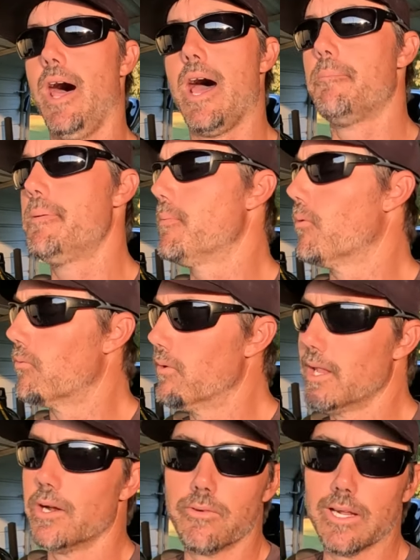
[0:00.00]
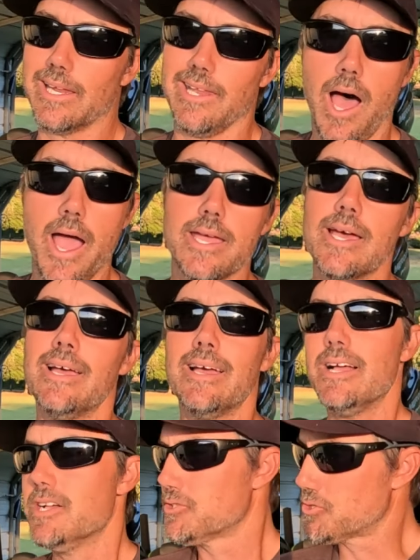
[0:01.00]
A lot of people really like
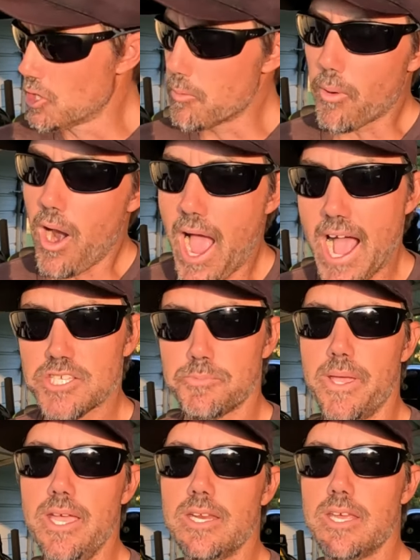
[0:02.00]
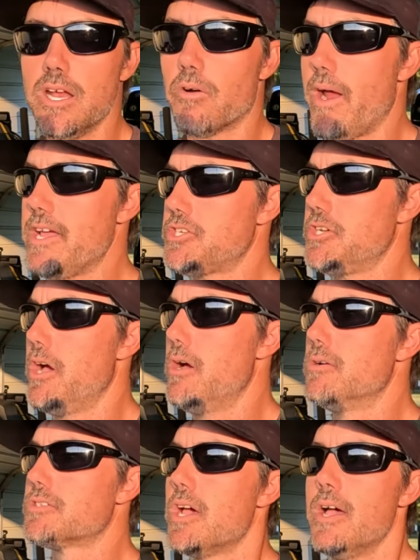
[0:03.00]
super high-speed gear
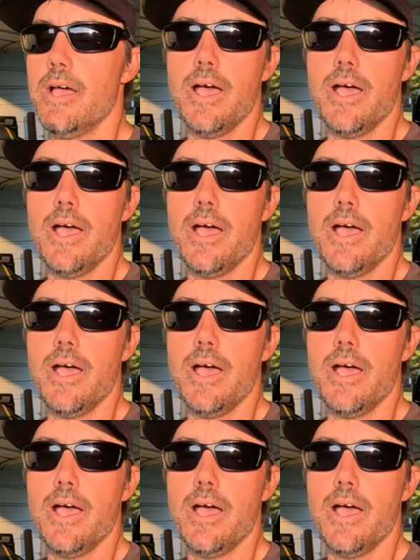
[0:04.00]
ratios.